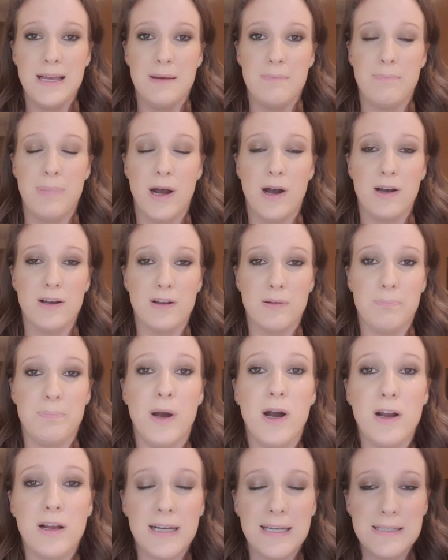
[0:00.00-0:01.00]
But
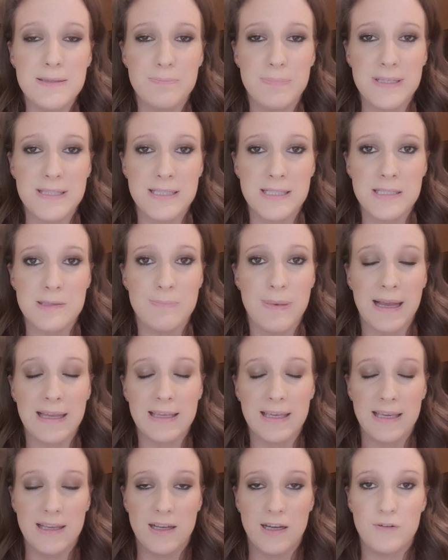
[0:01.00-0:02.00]
Barclays Business
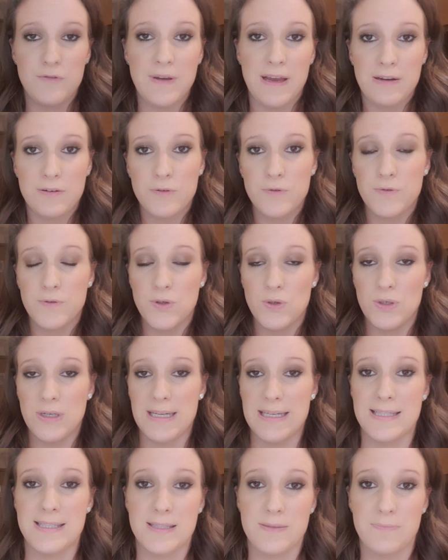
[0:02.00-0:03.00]
Banking I found
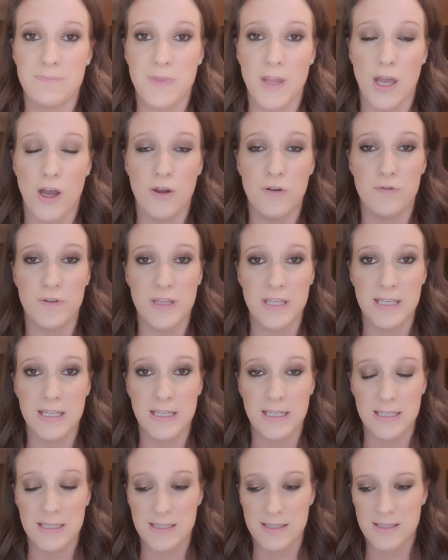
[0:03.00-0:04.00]
flawless over the
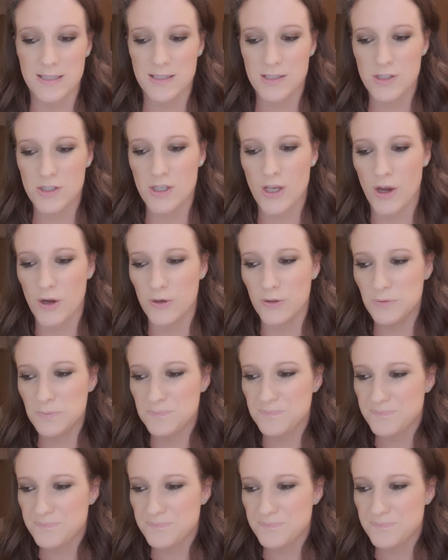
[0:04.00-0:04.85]
years. So